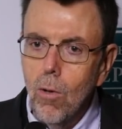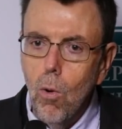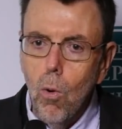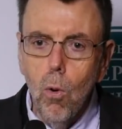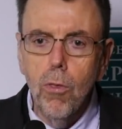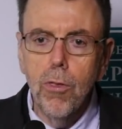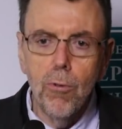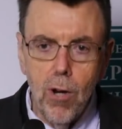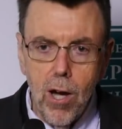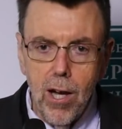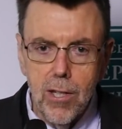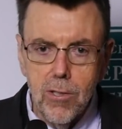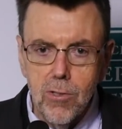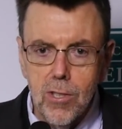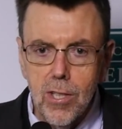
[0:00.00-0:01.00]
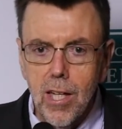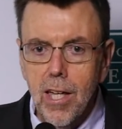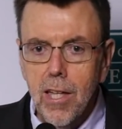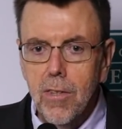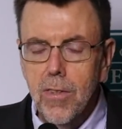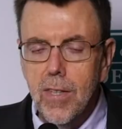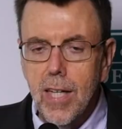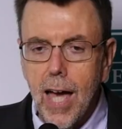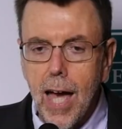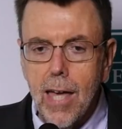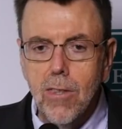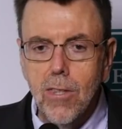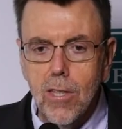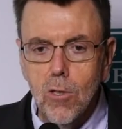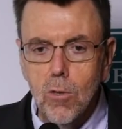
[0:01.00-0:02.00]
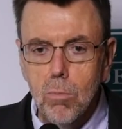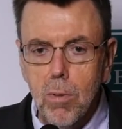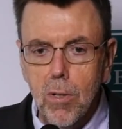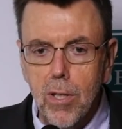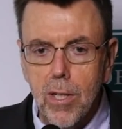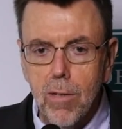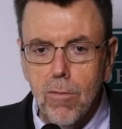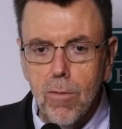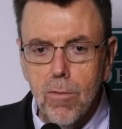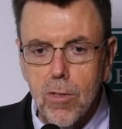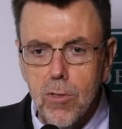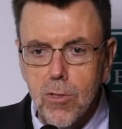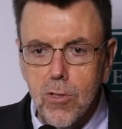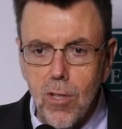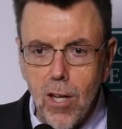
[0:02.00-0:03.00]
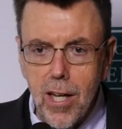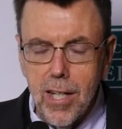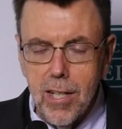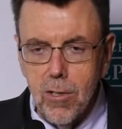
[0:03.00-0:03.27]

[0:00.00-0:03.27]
authorise the atheist belief of the society.